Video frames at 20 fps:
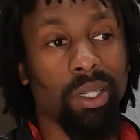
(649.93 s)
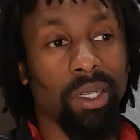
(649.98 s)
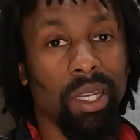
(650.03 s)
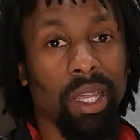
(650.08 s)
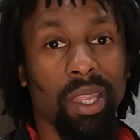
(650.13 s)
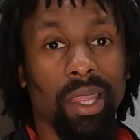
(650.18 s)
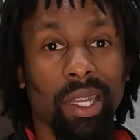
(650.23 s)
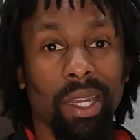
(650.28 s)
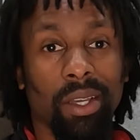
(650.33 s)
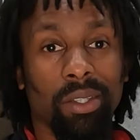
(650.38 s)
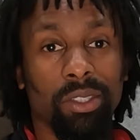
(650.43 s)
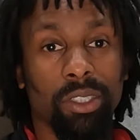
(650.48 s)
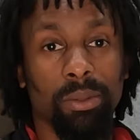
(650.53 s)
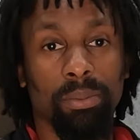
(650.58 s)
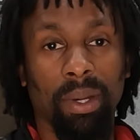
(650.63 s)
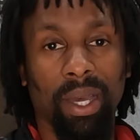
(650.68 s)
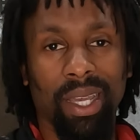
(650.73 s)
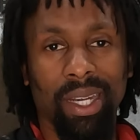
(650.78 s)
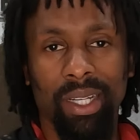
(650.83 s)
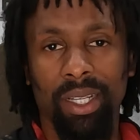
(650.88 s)
Nothing else is
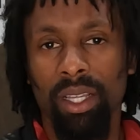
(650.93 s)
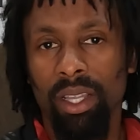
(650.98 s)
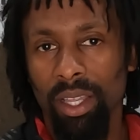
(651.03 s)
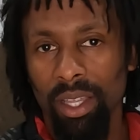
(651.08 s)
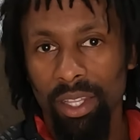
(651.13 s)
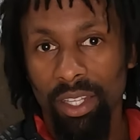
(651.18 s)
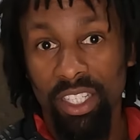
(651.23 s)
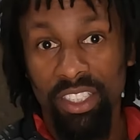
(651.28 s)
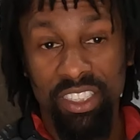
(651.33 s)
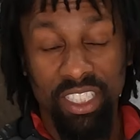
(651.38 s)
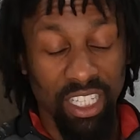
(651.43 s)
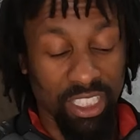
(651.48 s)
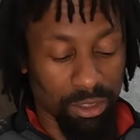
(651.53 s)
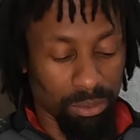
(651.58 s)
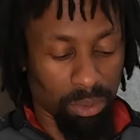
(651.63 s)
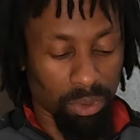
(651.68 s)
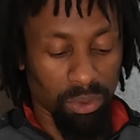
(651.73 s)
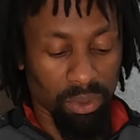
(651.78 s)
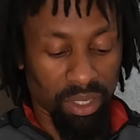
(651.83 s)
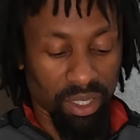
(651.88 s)
biting. Let's catch
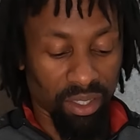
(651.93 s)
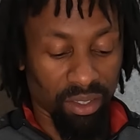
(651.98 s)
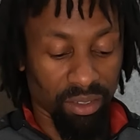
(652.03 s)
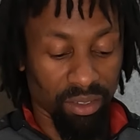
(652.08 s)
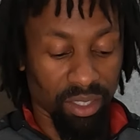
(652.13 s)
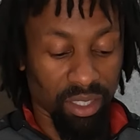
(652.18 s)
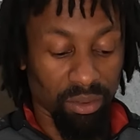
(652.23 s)
bluegill.